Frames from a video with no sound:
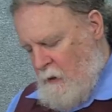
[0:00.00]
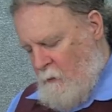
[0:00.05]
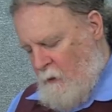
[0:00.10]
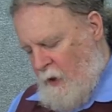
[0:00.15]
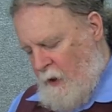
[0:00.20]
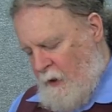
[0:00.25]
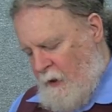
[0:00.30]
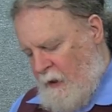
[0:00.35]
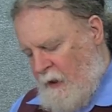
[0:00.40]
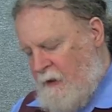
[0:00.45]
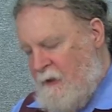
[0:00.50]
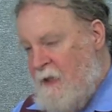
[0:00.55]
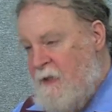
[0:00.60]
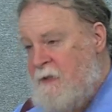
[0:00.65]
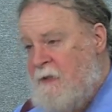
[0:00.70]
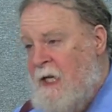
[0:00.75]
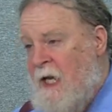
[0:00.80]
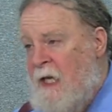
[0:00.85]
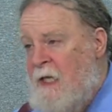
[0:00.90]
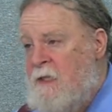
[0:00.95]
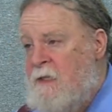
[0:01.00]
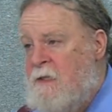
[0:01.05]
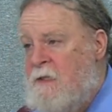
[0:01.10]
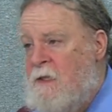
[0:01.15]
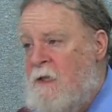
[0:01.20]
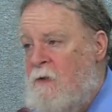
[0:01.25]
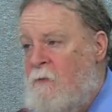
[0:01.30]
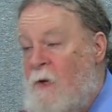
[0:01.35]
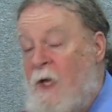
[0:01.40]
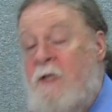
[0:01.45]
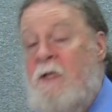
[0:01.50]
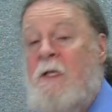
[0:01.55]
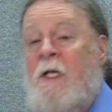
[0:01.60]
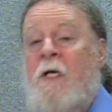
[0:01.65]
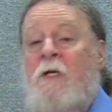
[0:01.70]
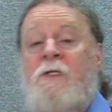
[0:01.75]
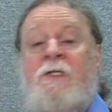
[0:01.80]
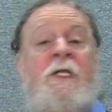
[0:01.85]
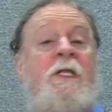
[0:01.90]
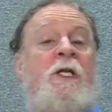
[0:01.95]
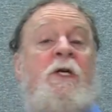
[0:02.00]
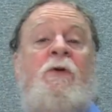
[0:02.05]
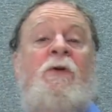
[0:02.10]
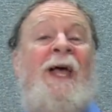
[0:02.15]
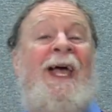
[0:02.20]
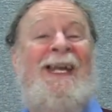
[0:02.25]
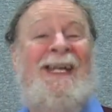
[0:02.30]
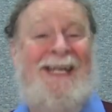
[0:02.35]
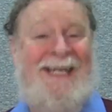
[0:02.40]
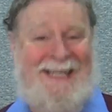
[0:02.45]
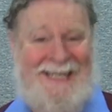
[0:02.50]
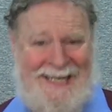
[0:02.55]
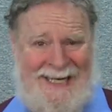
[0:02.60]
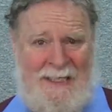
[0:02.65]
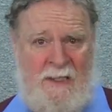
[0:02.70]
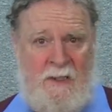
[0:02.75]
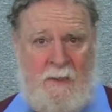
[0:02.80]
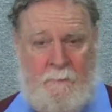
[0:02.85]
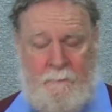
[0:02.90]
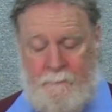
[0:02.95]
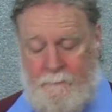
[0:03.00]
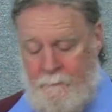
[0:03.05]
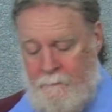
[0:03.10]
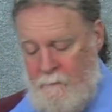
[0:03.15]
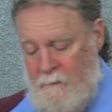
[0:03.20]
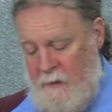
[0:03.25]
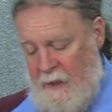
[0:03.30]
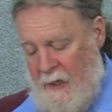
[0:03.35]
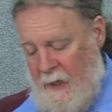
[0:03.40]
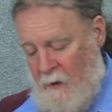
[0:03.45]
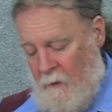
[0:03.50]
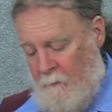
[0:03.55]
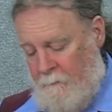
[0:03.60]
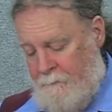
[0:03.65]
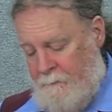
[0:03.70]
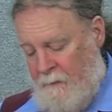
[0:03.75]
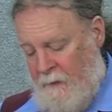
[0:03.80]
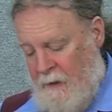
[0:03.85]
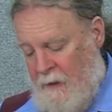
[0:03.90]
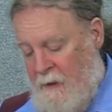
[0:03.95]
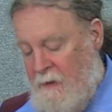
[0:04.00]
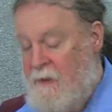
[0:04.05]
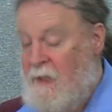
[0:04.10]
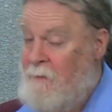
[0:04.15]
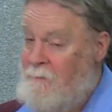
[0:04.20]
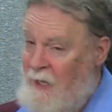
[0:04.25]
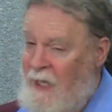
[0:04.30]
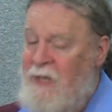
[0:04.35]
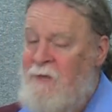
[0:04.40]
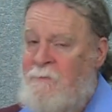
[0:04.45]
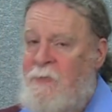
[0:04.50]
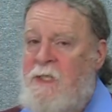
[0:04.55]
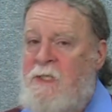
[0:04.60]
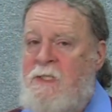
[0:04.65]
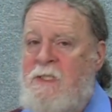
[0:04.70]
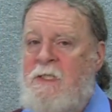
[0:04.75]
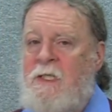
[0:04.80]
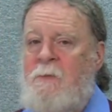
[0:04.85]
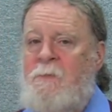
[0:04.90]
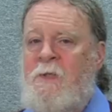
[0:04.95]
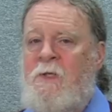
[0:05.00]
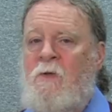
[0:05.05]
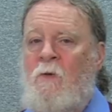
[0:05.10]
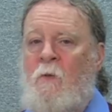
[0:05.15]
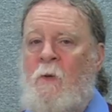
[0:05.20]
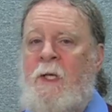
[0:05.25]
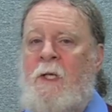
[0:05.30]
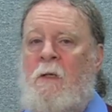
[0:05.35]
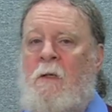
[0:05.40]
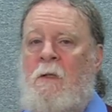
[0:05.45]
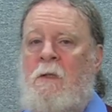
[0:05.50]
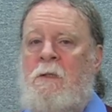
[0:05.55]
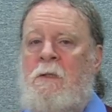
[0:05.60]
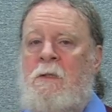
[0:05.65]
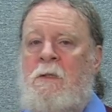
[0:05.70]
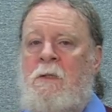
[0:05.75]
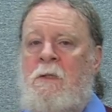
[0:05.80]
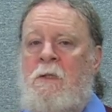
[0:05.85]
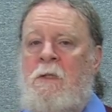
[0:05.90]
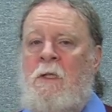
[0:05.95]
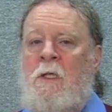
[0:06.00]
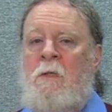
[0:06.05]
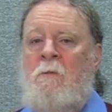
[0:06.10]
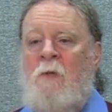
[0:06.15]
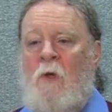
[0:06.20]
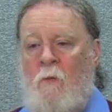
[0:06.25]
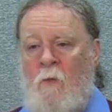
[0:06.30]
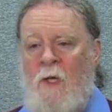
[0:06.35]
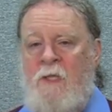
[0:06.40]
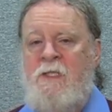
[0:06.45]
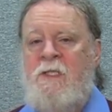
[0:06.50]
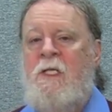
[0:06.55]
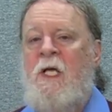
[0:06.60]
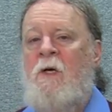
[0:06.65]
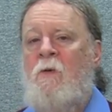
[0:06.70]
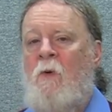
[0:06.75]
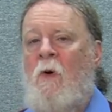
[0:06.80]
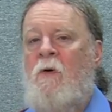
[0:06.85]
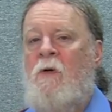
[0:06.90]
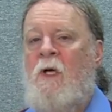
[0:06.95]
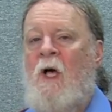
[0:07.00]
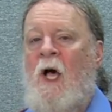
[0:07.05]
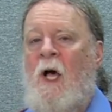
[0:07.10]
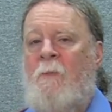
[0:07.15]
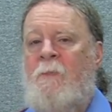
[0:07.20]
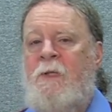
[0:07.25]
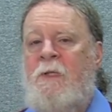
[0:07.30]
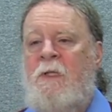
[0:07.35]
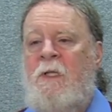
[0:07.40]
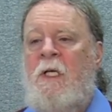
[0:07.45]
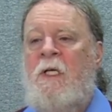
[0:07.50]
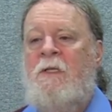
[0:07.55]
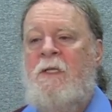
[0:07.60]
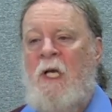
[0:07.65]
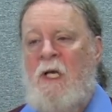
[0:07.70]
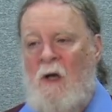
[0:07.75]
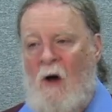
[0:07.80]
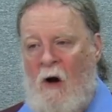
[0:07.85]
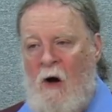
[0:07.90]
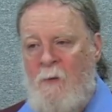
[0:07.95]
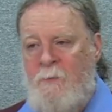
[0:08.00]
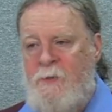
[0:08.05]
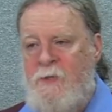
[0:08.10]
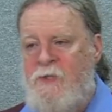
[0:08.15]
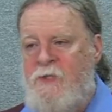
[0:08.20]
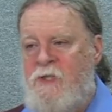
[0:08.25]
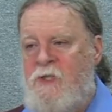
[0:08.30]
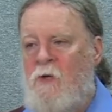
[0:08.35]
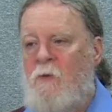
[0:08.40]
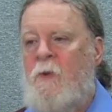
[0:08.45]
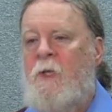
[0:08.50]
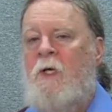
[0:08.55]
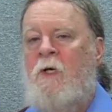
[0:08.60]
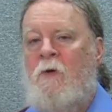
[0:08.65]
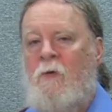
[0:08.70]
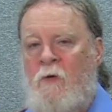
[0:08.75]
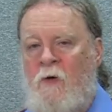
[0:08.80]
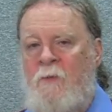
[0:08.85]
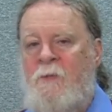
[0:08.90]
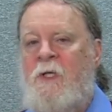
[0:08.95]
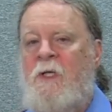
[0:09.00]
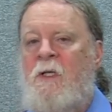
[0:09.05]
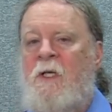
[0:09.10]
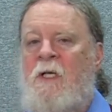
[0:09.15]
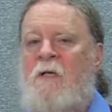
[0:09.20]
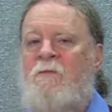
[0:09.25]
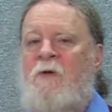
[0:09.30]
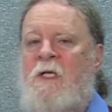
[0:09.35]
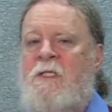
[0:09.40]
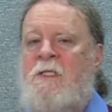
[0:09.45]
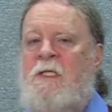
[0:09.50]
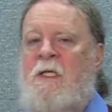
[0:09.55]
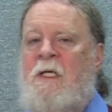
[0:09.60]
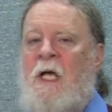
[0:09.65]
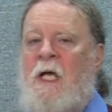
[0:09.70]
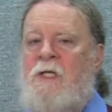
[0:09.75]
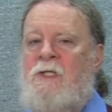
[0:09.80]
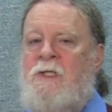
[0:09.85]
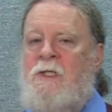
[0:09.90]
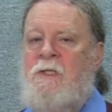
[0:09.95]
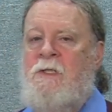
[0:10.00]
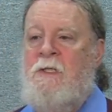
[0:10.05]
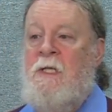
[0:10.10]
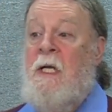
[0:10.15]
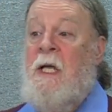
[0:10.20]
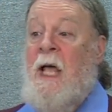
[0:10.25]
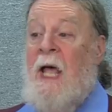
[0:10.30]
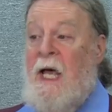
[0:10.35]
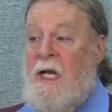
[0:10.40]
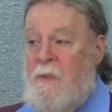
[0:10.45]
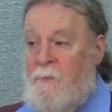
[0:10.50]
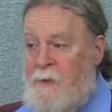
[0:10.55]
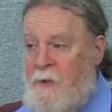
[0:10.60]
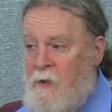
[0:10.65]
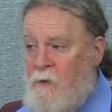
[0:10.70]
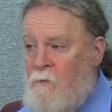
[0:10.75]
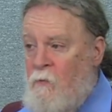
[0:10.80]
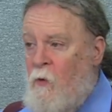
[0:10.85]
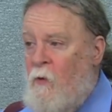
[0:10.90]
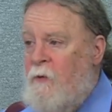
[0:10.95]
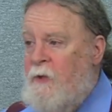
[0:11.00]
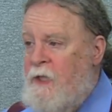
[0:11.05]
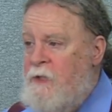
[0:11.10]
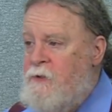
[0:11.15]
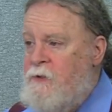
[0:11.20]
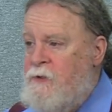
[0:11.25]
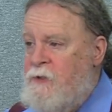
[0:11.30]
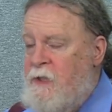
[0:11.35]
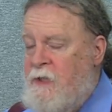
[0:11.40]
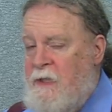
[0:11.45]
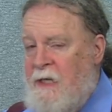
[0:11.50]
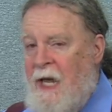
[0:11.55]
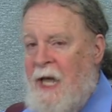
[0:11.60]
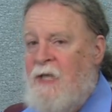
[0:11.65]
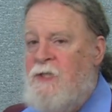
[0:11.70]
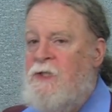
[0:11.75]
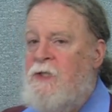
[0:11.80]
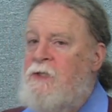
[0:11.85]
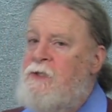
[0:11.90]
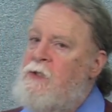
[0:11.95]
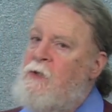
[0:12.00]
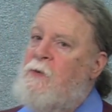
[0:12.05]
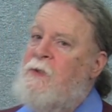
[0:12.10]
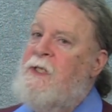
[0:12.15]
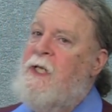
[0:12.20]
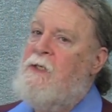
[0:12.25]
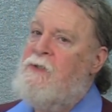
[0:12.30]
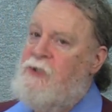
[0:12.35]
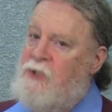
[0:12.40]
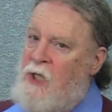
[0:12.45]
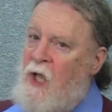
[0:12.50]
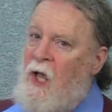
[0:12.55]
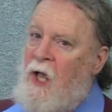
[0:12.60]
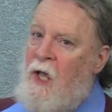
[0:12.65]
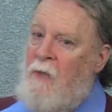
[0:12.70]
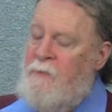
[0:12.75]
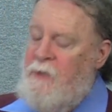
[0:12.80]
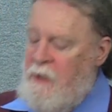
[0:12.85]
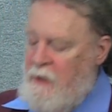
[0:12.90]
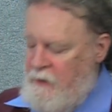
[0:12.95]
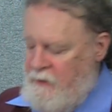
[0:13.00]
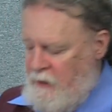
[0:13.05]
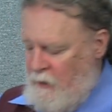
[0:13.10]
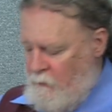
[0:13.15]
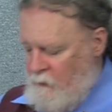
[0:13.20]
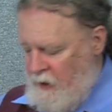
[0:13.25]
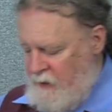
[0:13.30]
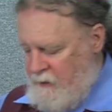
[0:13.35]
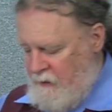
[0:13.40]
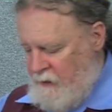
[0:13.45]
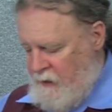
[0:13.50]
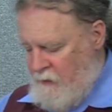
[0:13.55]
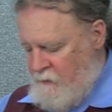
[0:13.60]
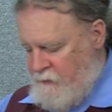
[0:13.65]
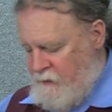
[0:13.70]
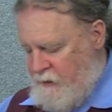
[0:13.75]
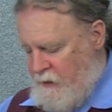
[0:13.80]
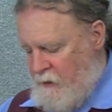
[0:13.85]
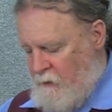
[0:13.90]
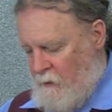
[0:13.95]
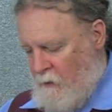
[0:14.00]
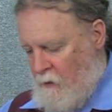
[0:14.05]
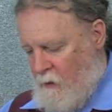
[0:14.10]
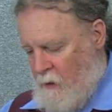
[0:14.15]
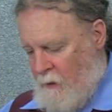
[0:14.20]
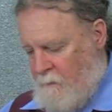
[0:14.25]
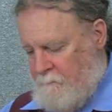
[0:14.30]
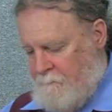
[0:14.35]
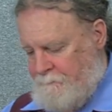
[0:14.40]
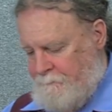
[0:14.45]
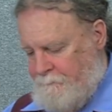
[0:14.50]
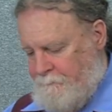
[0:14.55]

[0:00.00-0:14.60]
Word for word: Well, in this case, the regulators in the United Kingdom now, they may have been asleep at the wheel, but once they woke up, they are pursuing criminal investigations and appear more interested in actually doing their job than regulators here are.